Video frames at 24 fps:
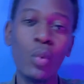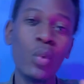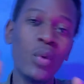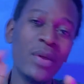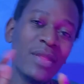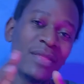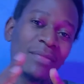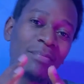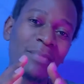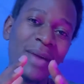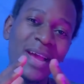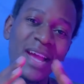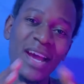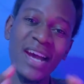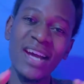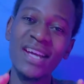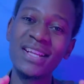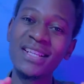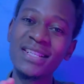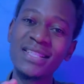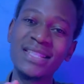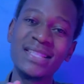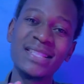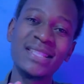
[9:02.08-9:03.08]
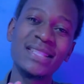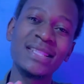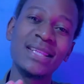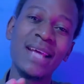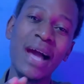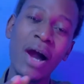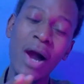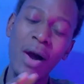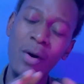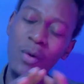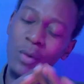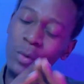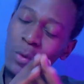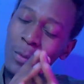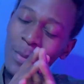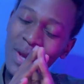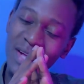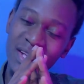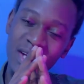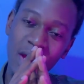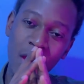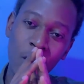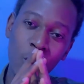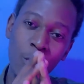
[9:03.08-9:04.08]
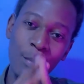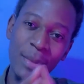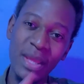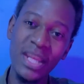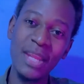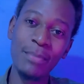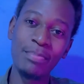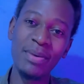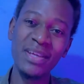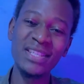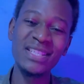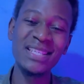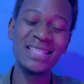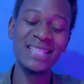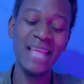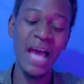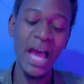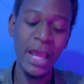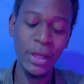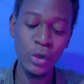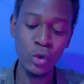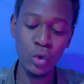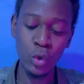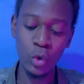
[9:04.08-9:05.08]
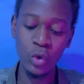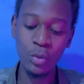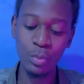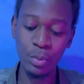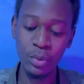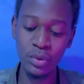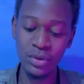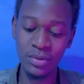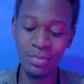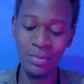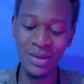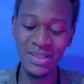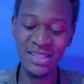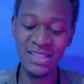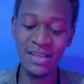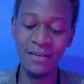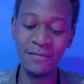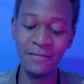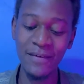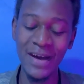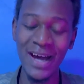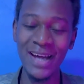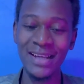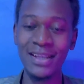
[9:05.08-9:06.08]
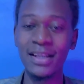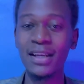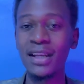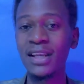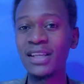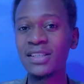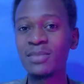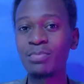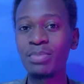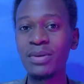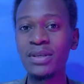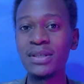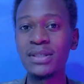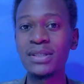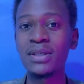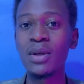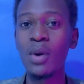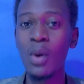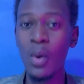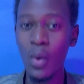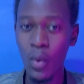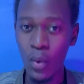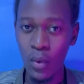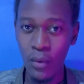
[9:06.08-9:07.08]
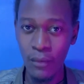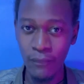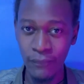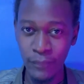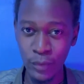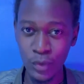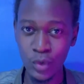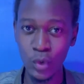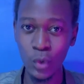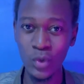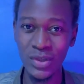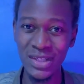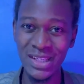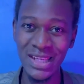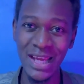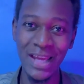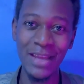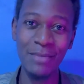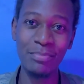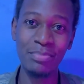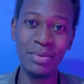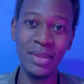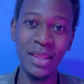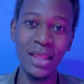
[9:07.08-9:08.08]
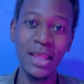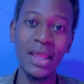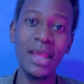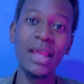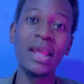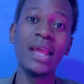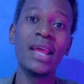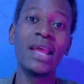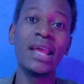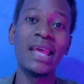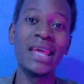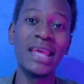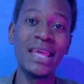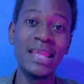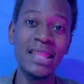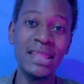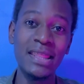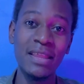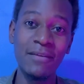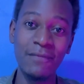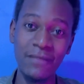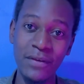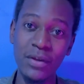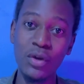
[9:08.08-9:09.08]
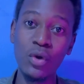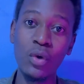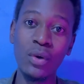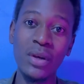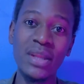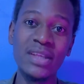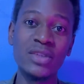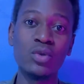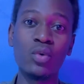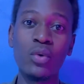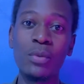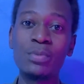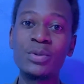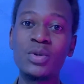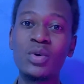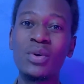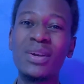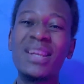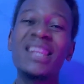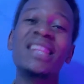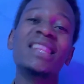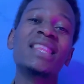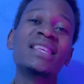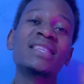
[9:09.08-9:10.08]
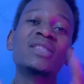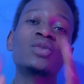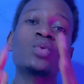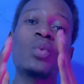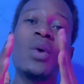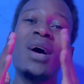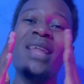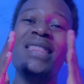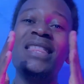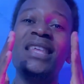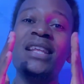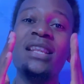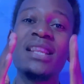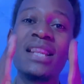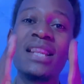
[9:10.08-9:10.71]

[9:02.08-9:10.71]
with my hands, no matter how many pages, I don't put myself at an expense of also typing the video description. This is where the